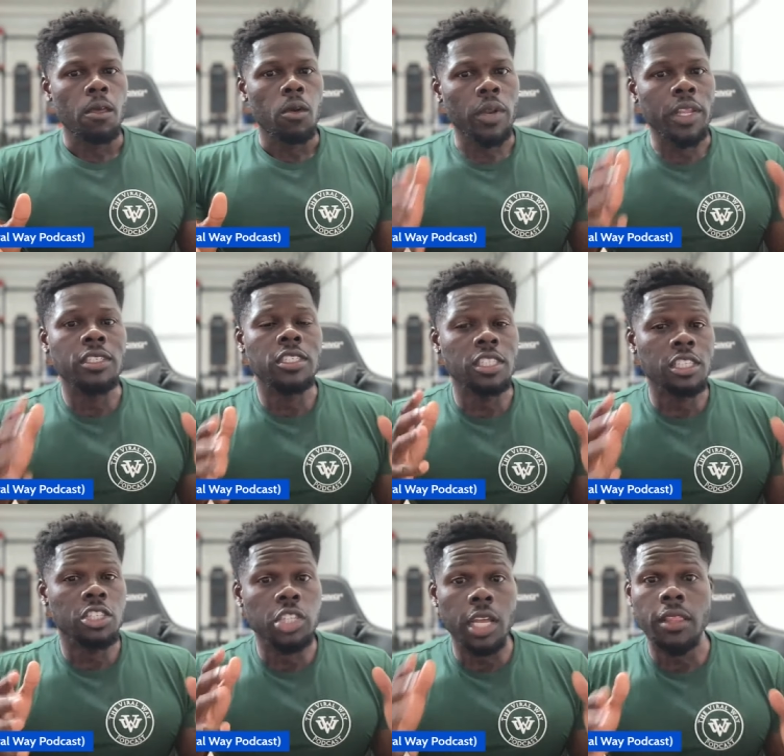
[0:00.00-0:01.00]
when he should
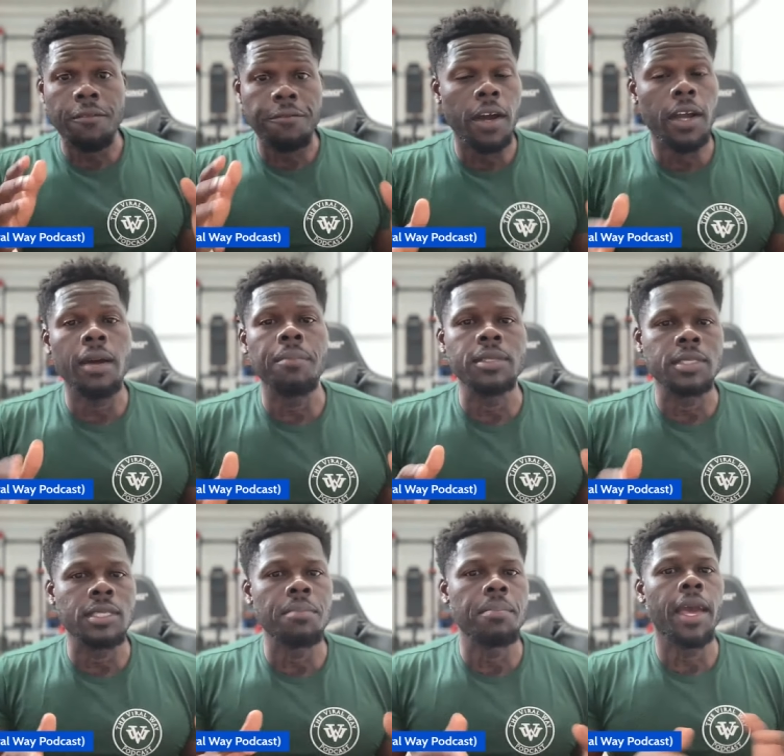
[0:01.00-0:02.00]
just shut the fuck up and
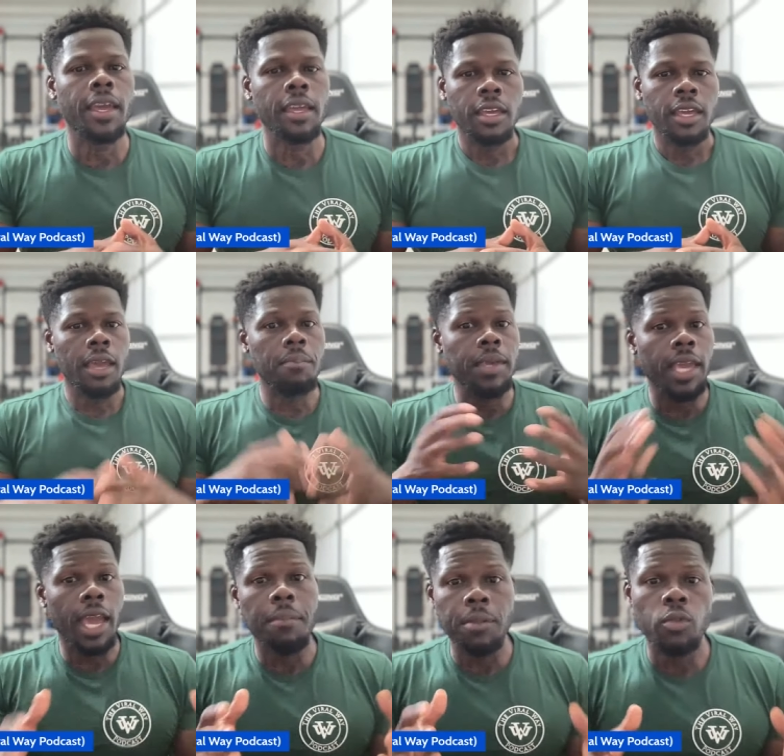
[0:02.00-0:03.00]
sit back and be
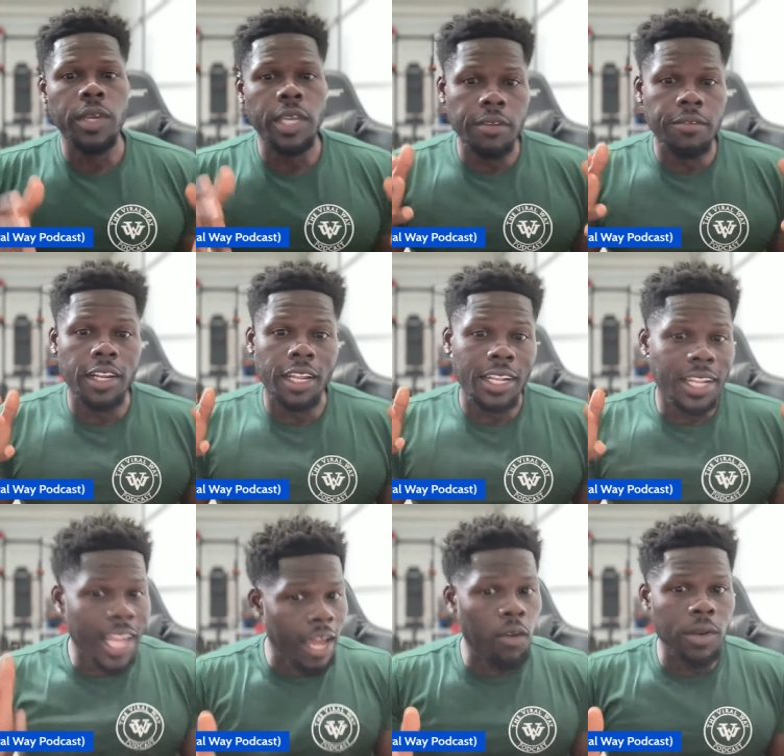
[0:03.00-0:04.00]
happy we even
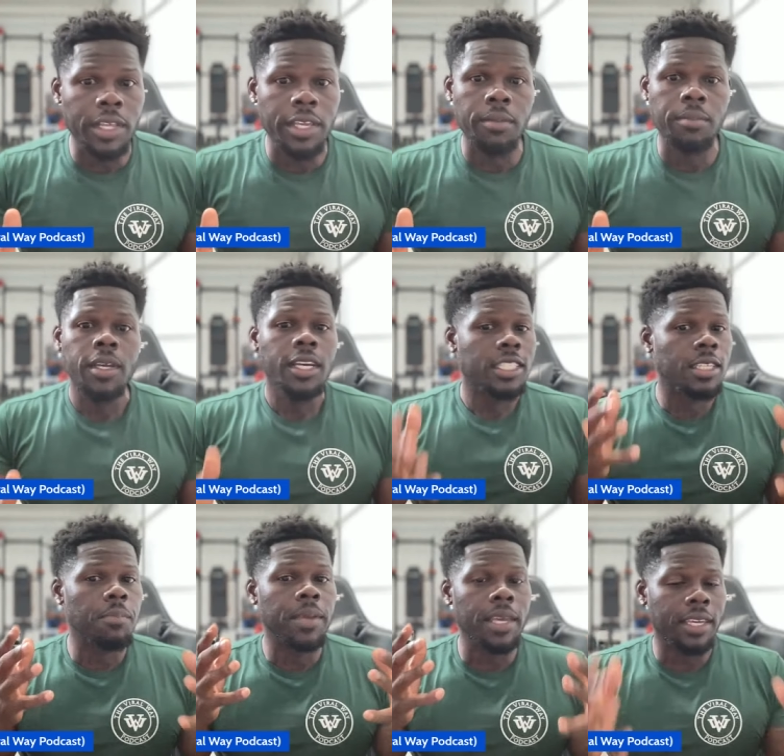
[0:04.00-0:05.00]
allowing him to
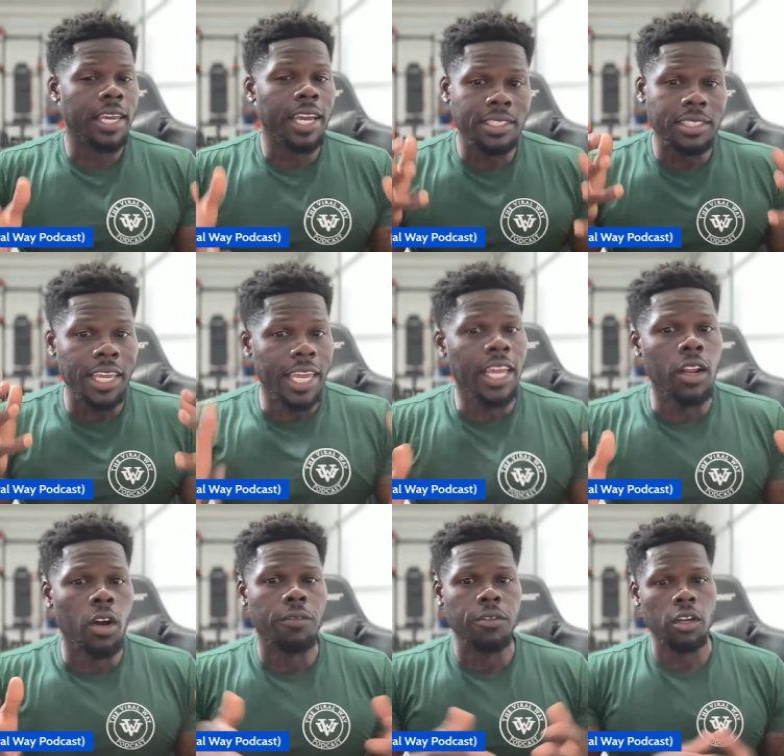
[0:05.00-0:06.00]
be a guest to eat
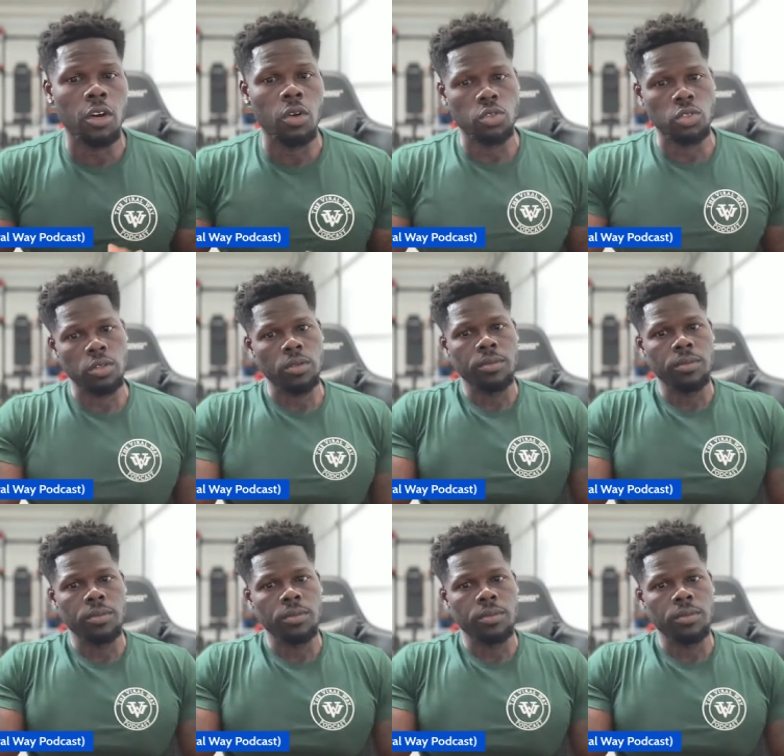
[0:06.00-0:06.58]
off the culture.